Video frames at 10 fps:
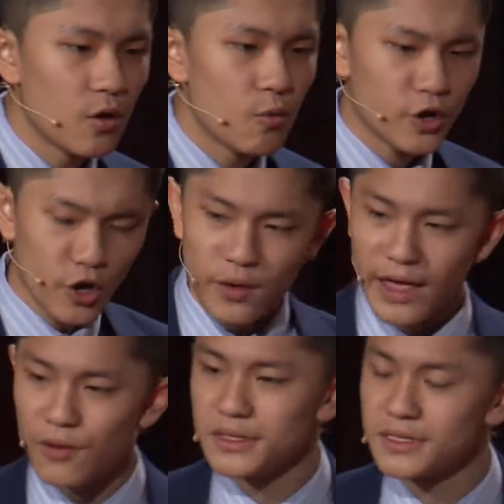were going
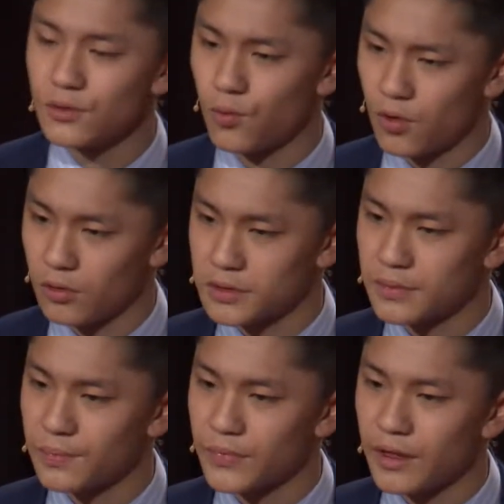out into the world
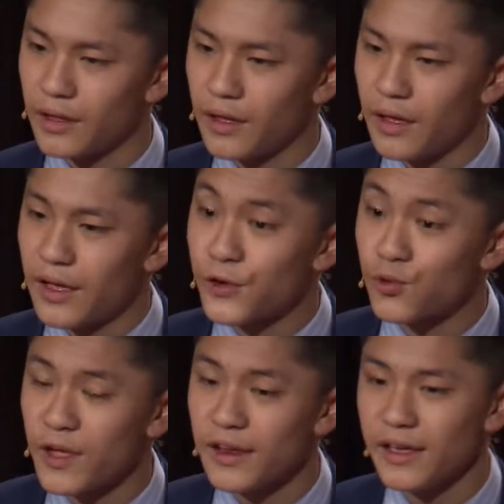and
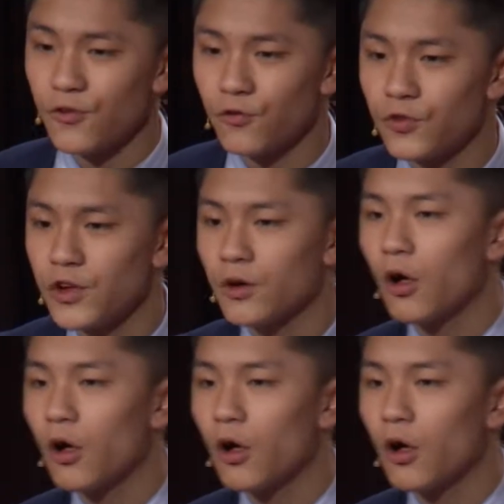creating a real